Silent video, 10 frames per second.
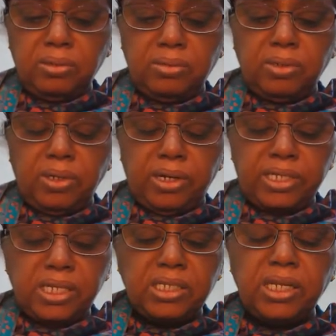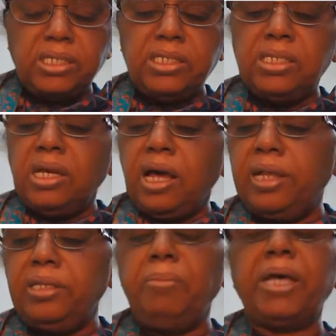a resistance
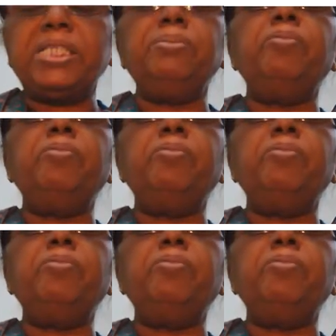and the maximum